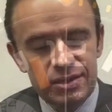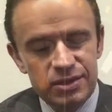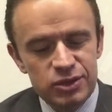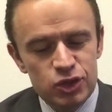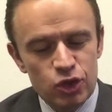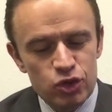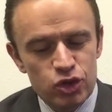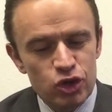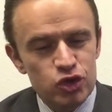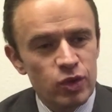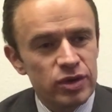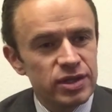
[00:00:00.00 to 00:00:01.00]
So
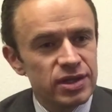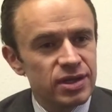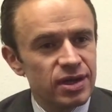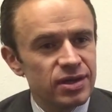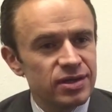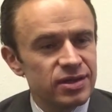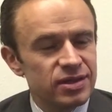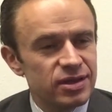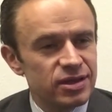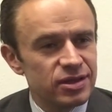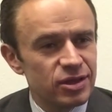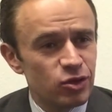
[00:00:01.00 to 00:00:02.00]
those were
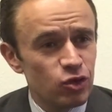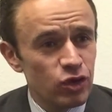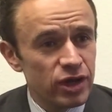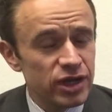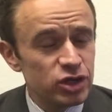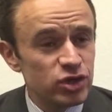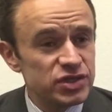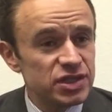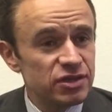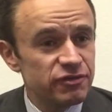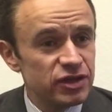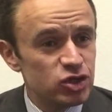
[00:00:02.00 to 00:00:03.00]
the cool and
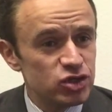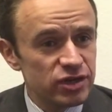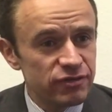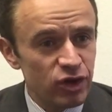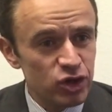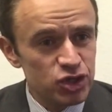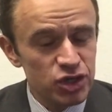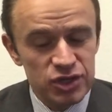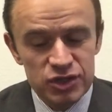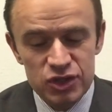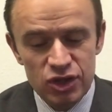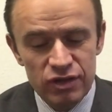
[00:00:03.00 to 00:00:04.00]
interesting features and
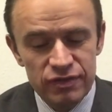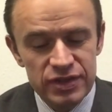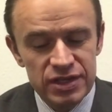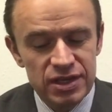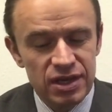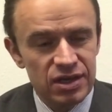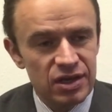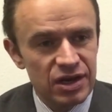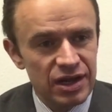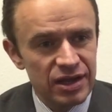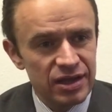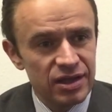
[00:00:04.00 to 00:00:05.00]
functions of the
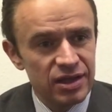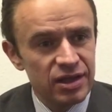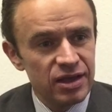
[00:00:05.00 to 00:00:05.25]
Clerc